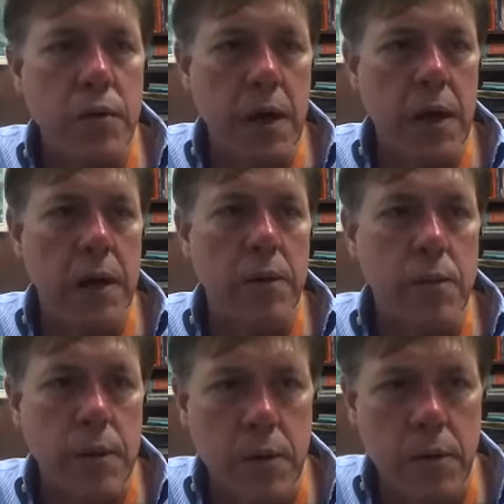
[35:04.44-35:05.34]
you get
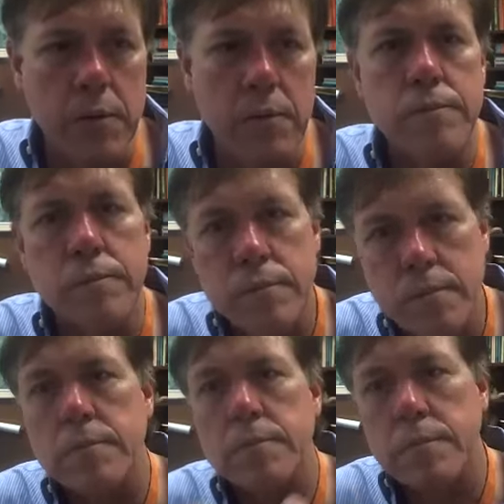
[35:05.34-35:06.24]
when you
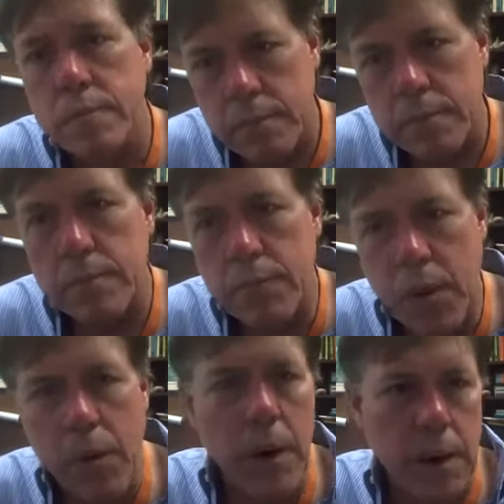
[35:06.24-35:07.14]

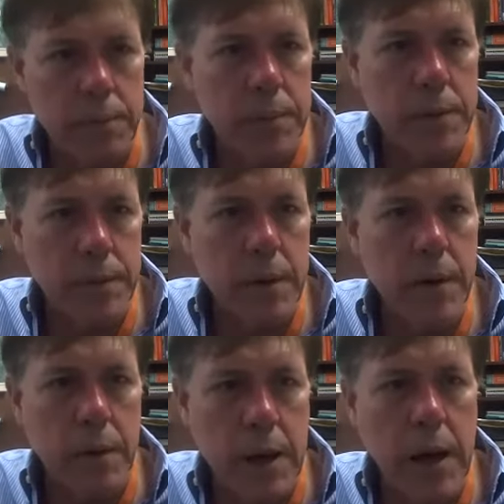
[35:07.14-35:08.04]
throw up,
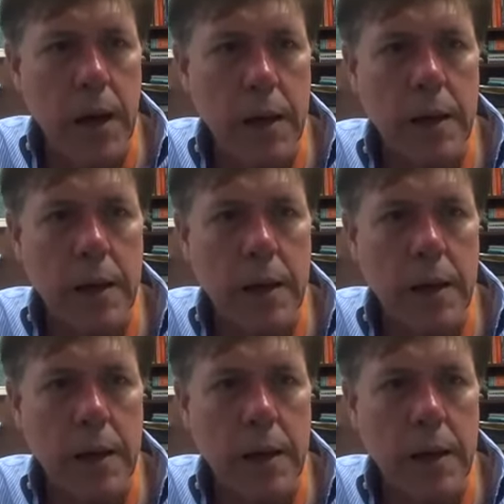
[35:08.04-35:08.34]
okay?